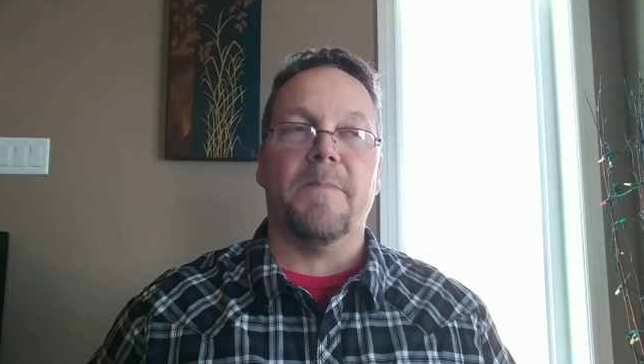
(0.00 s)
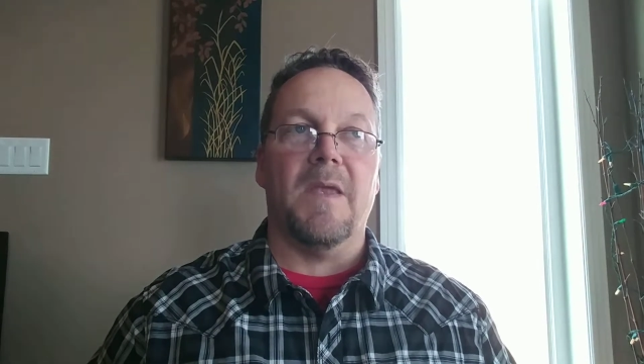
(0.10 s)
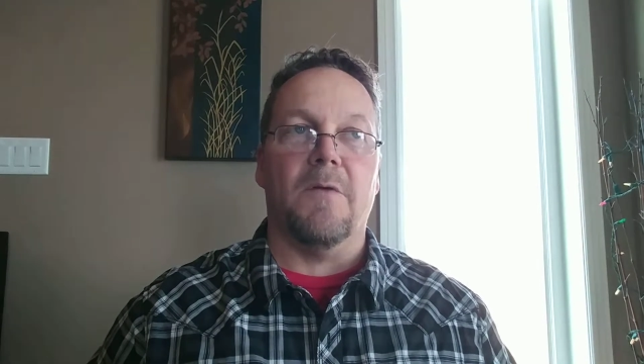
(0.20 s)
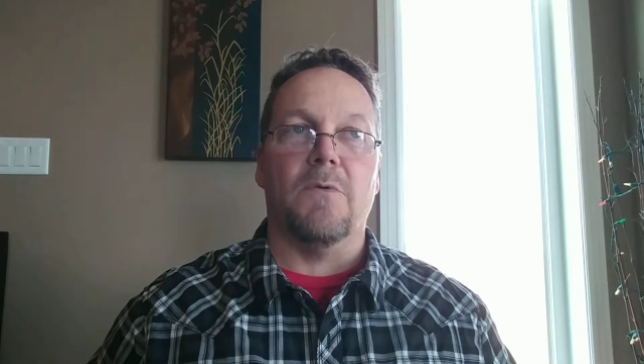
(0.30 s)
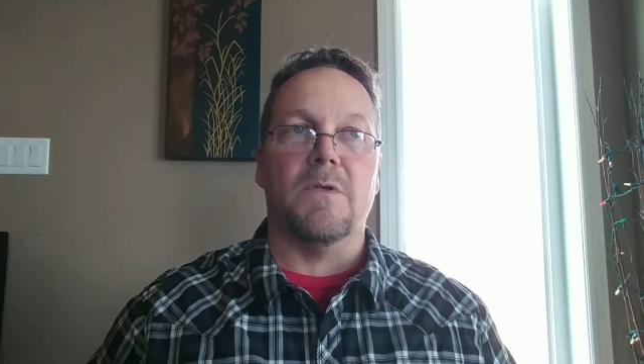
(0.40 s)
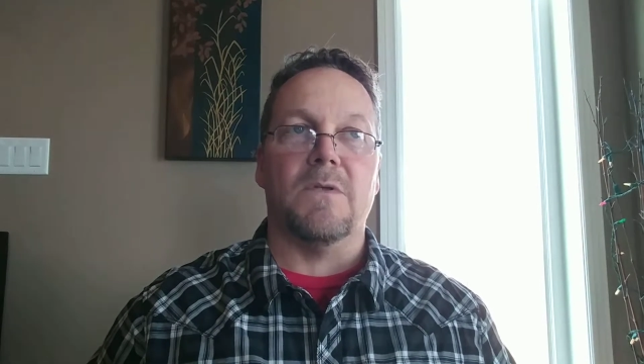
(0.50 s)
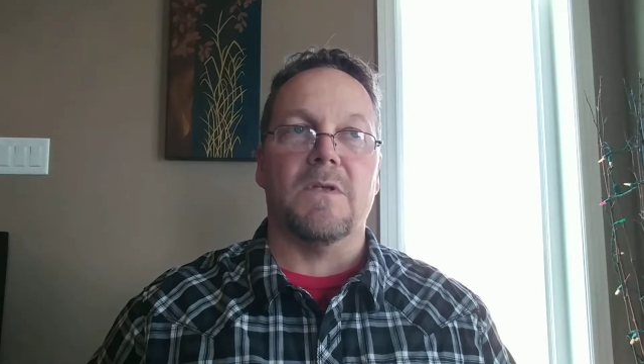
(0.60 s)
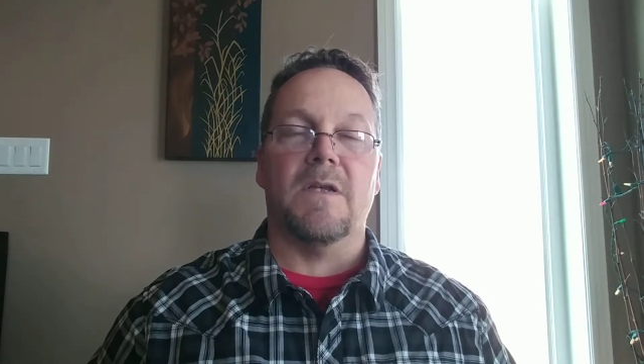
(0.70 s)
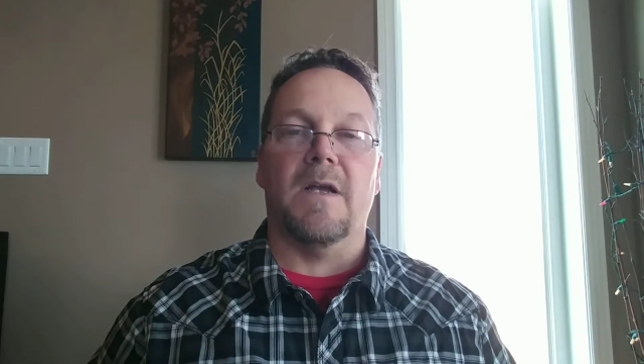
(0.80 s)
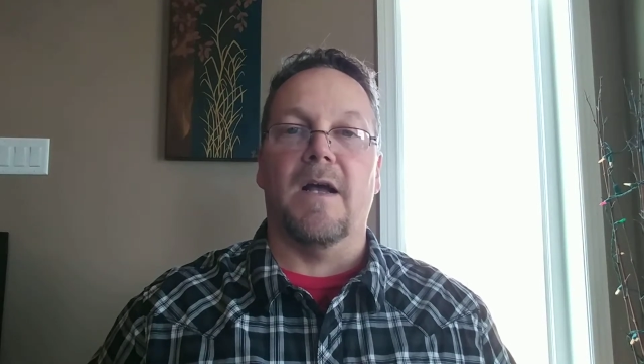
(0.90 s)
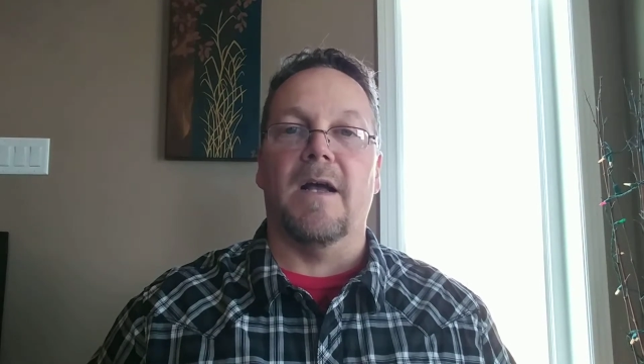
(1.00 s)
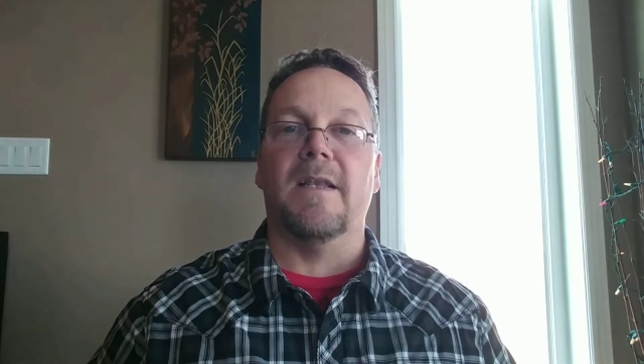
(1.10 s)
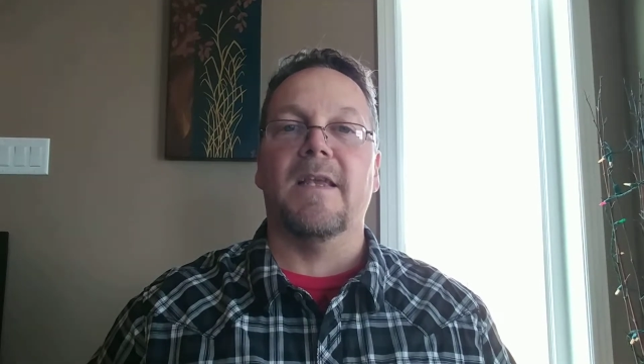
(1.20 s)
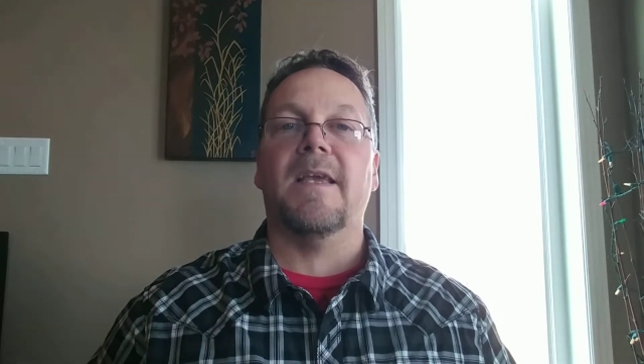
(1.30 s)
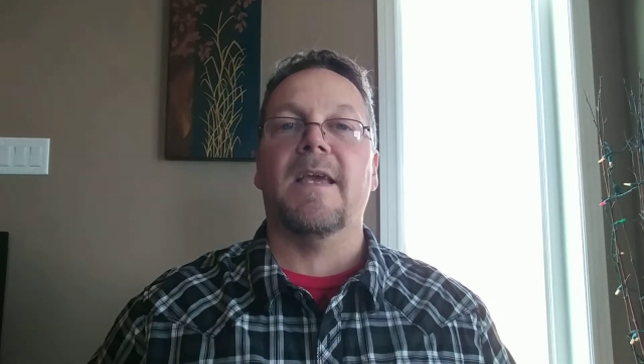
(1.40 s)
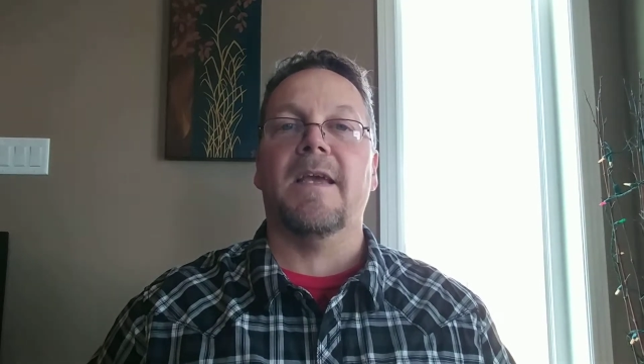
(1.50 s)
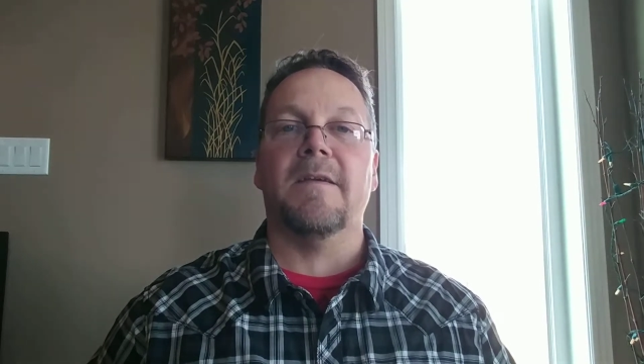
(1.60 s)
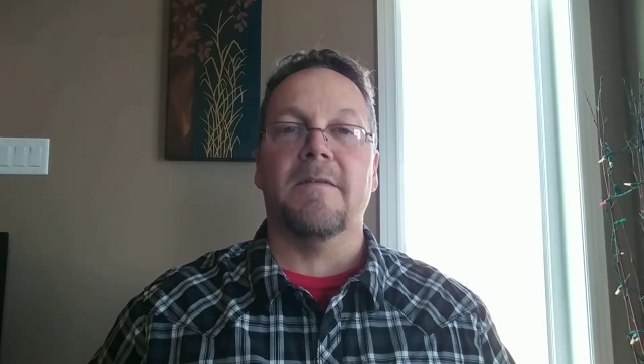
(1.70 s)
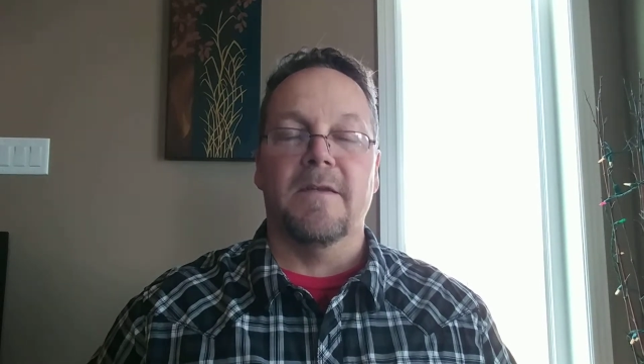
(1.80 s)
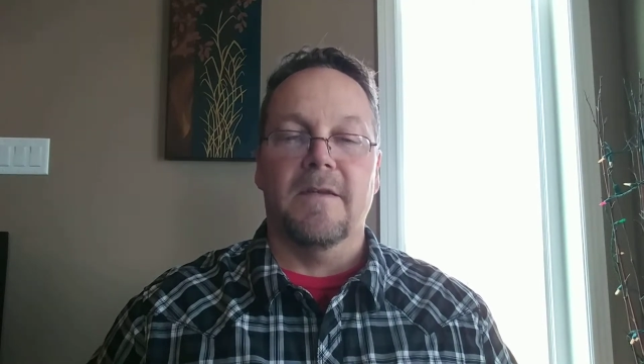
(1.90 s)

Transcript: It was leaking.